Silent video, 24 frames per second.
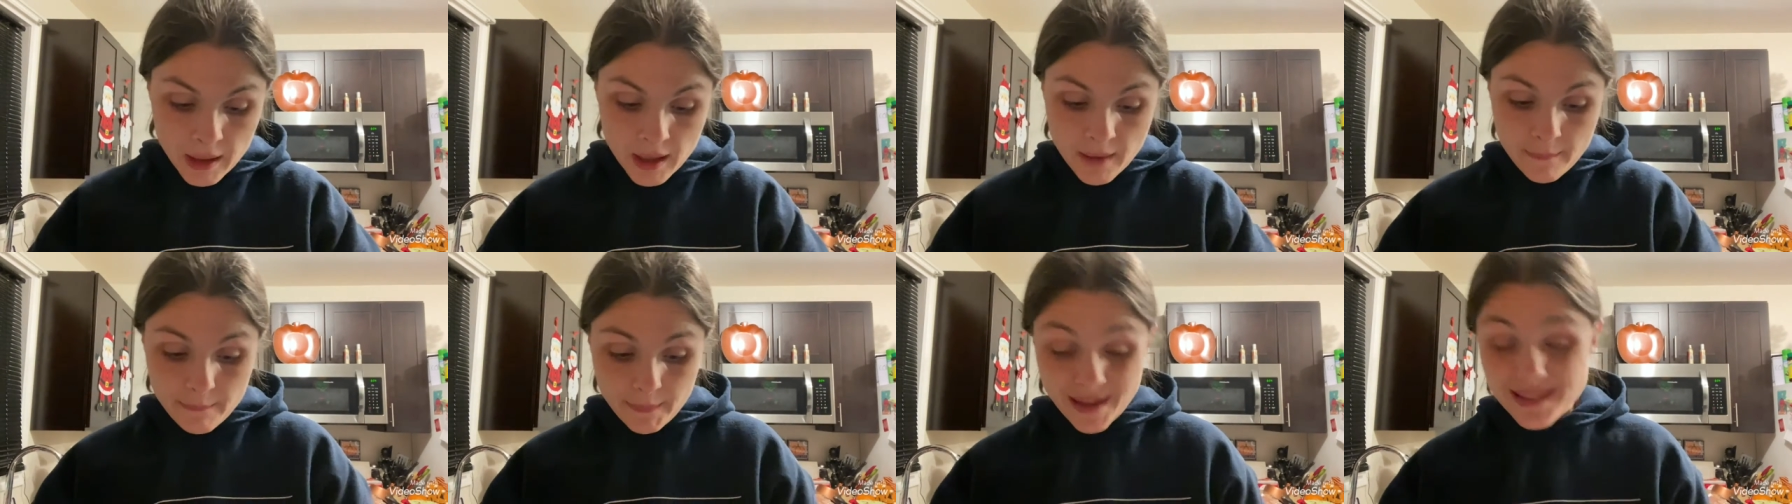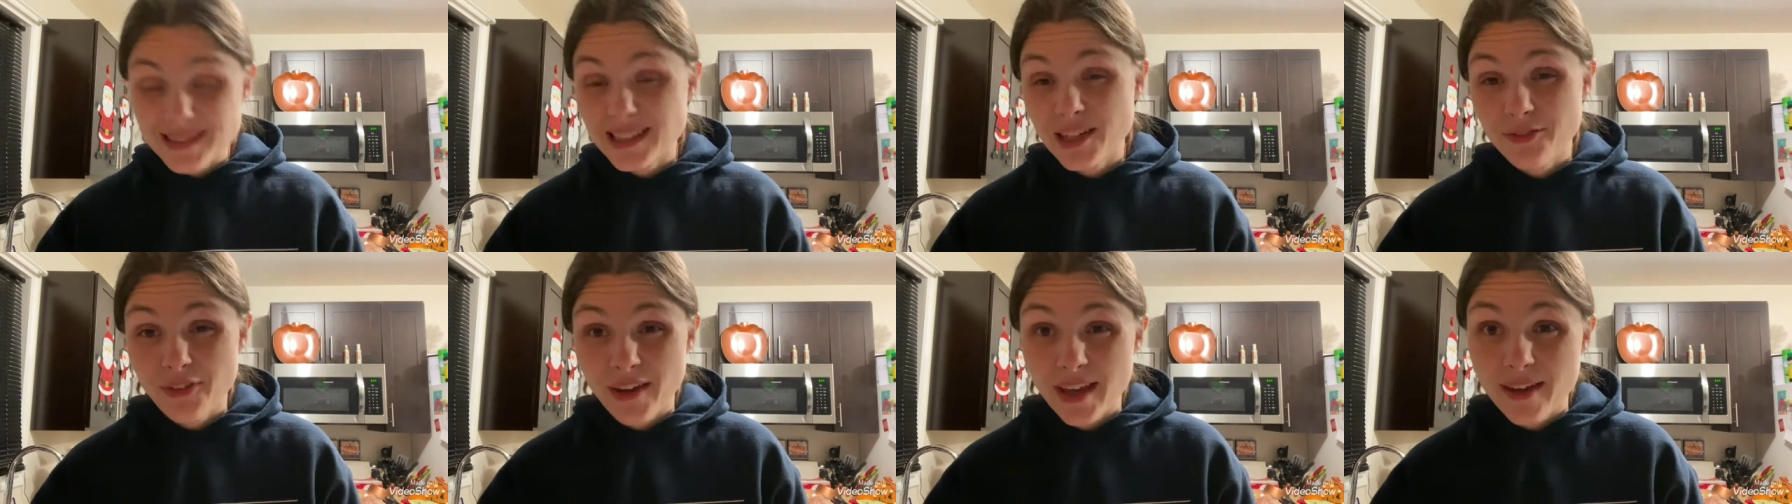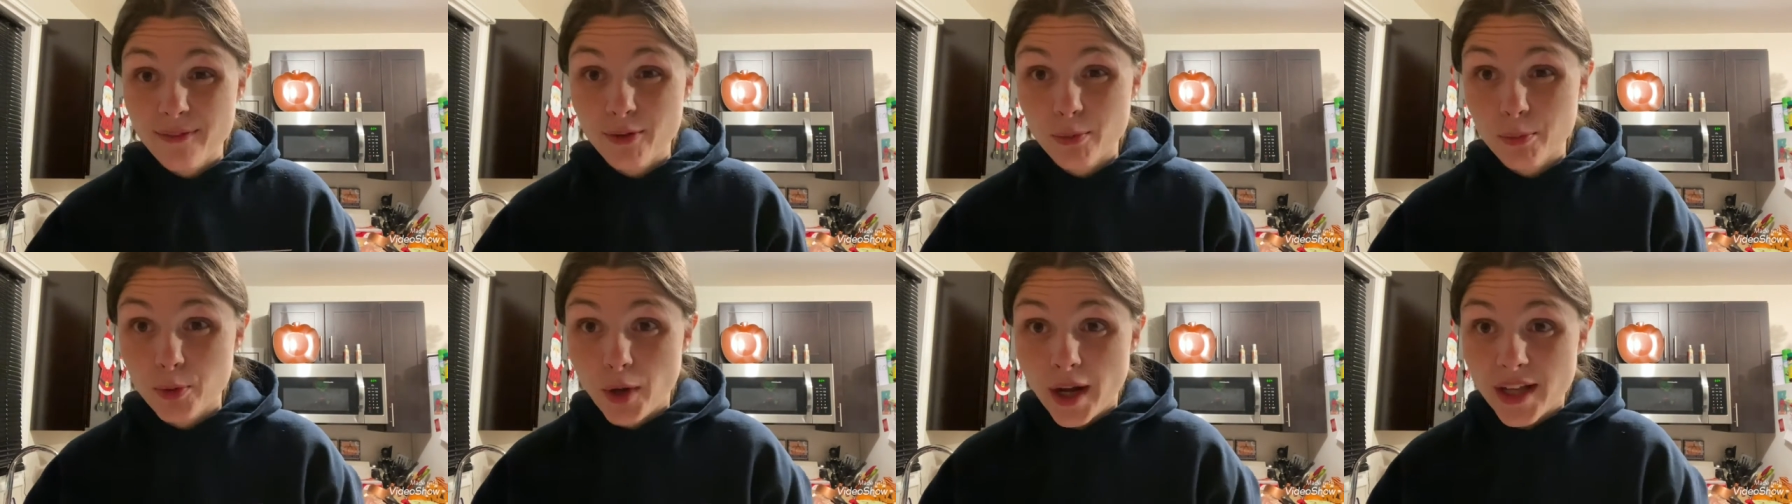Because then if I
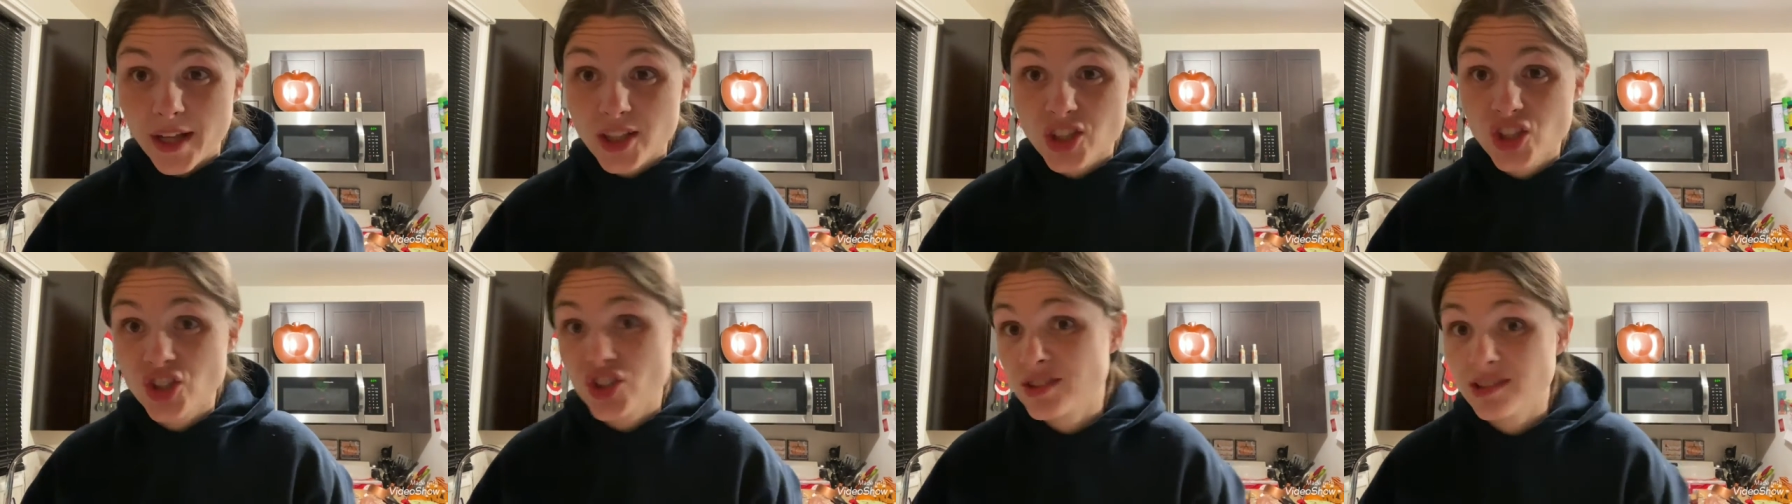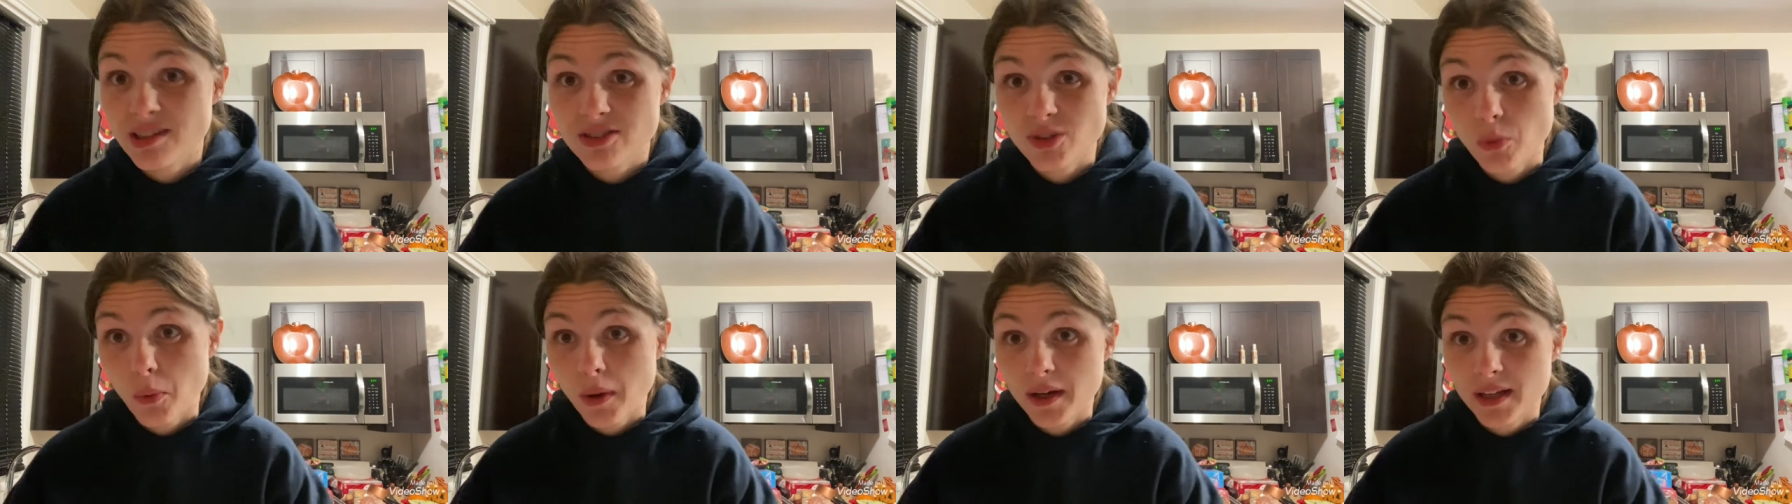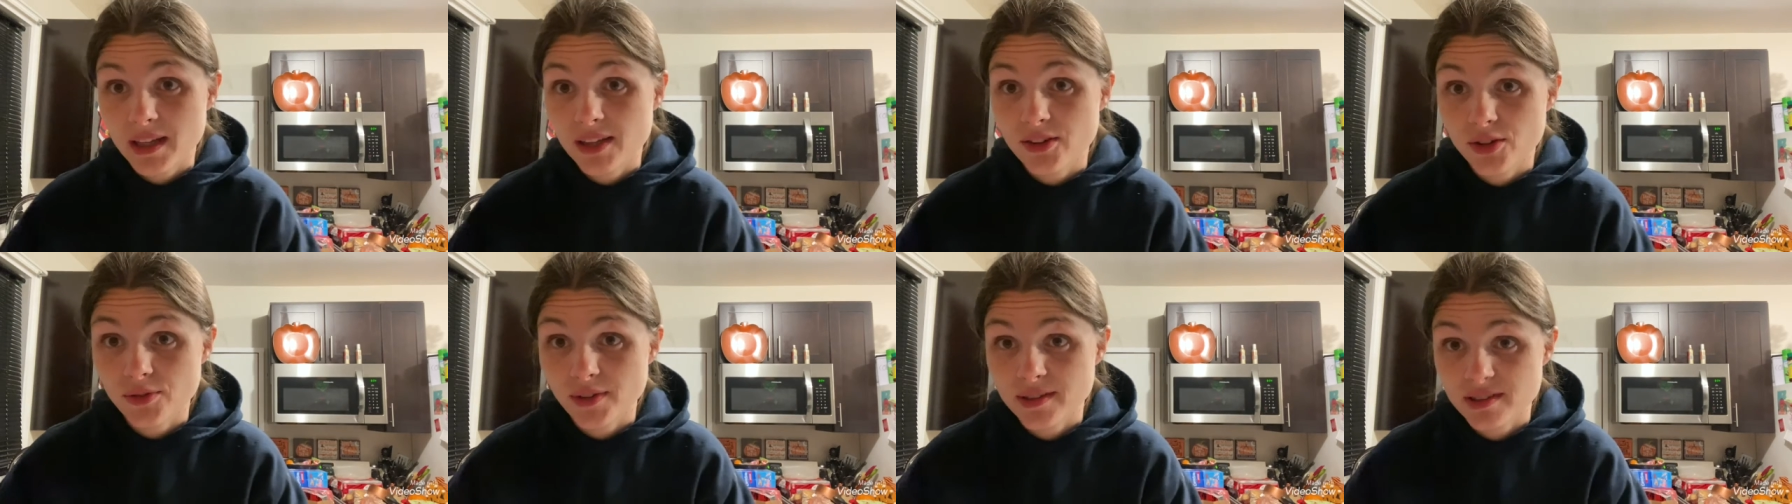give her bread, she just doesn't want
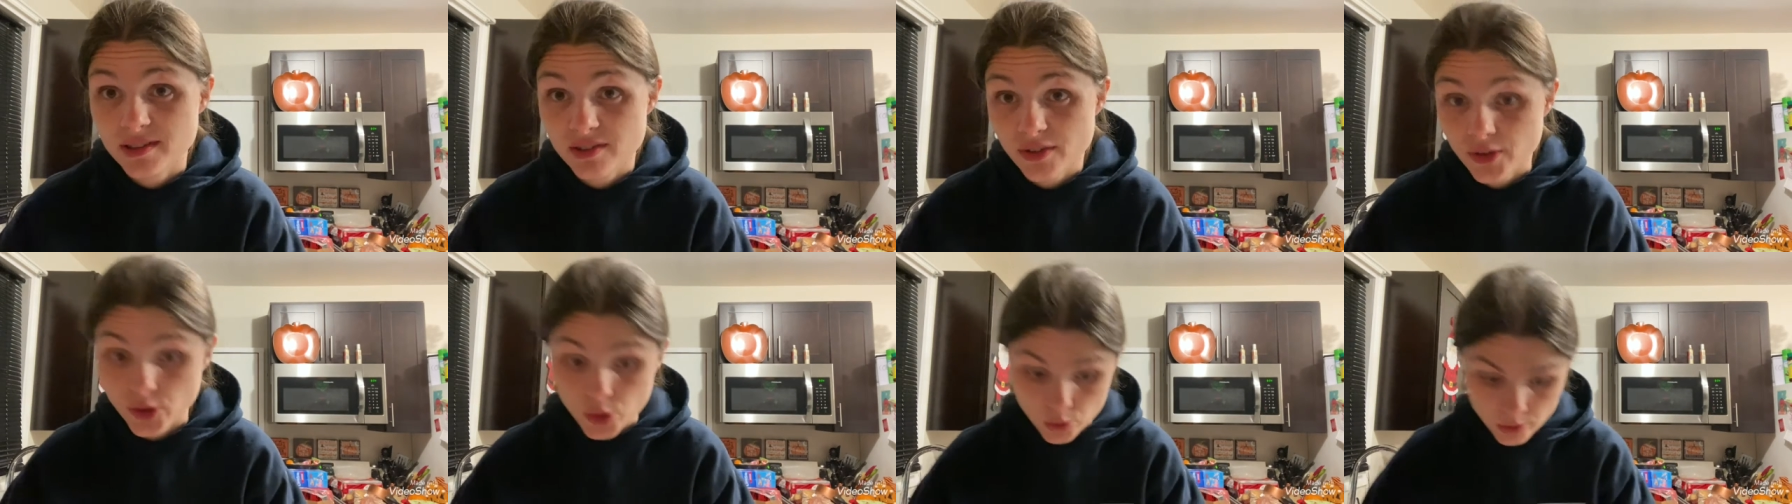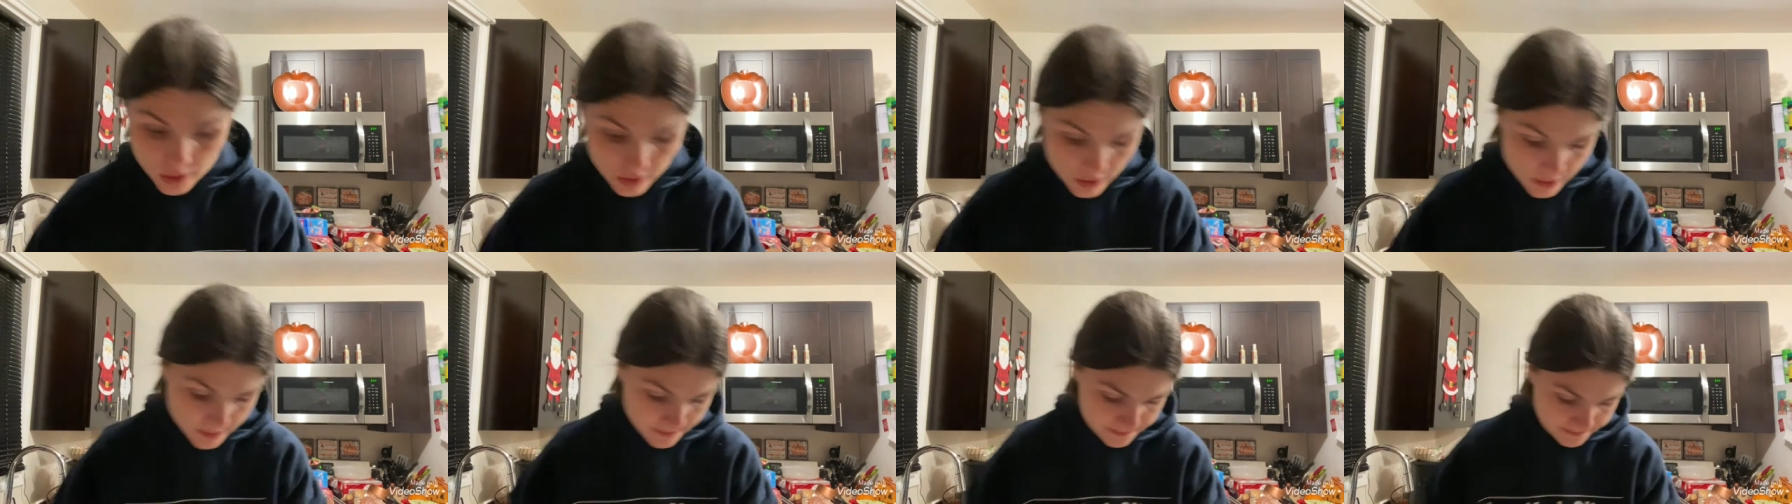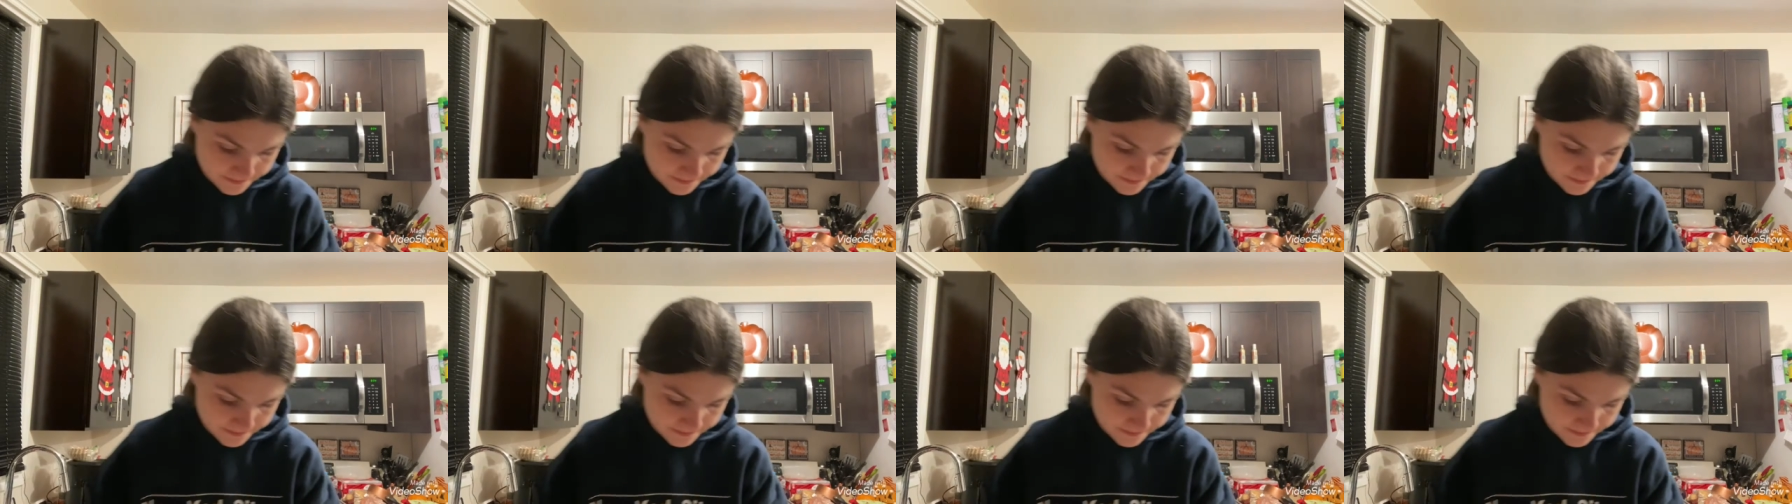to eat the rest of the noodles.